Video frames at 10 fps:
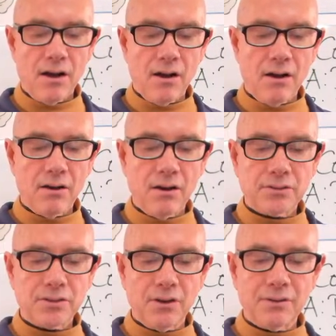Oh, oh
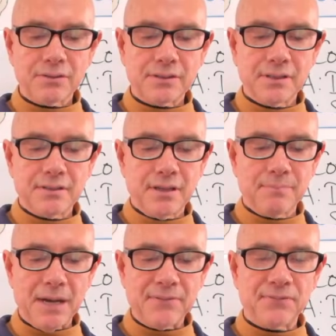so the, the
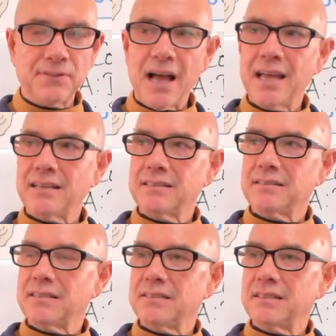my flight,
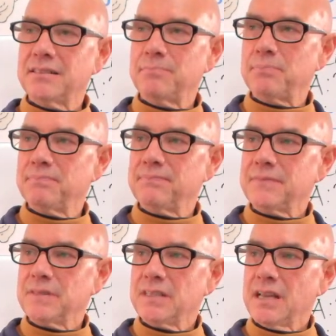the the
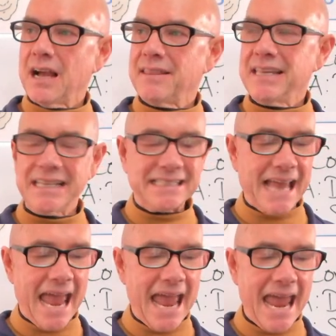I think it's
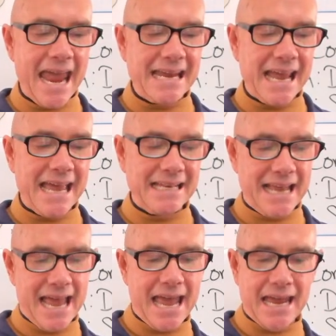A N
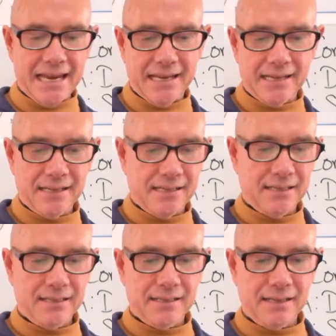A
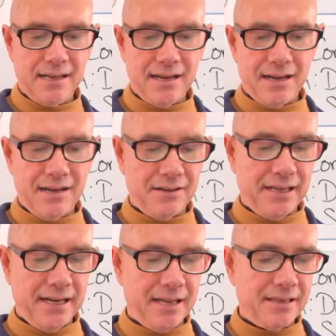Air
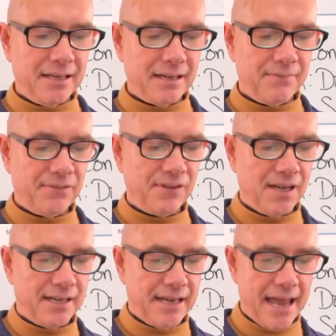Lady. I think I'm
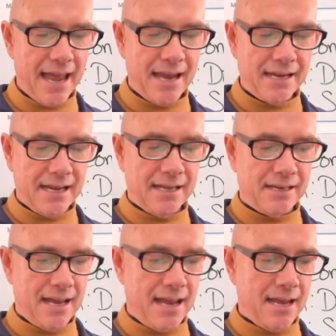flying A N
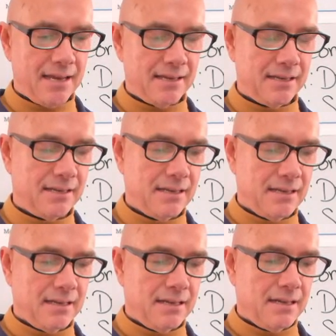A.
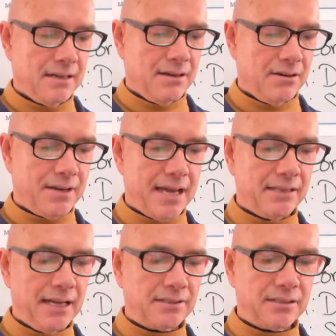Okay,
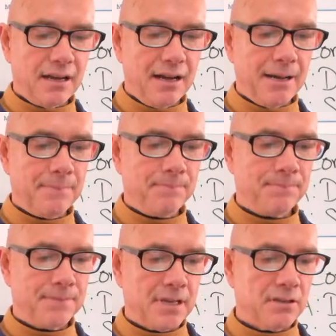let's um
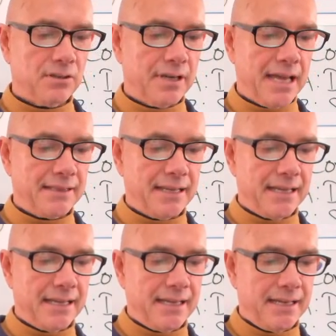look at
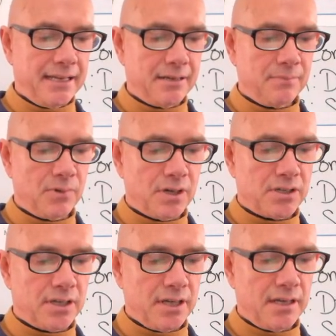the idiom
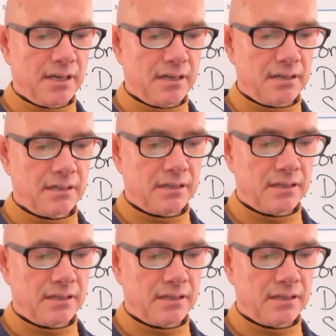worksheet here.